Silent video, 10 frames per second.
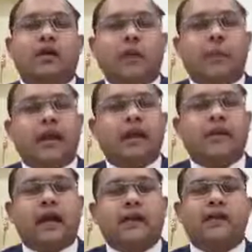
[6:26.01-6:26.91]

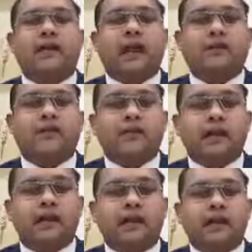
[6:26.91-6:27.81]
copyright and the rights of
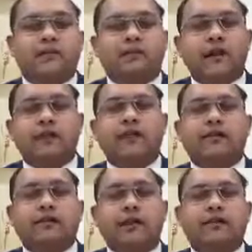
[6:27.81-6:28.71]
creators of
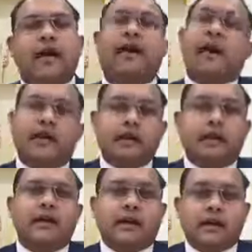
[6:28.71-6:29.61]
literary works are handled
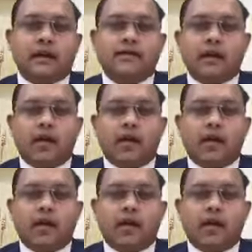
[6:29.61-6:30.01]
in India.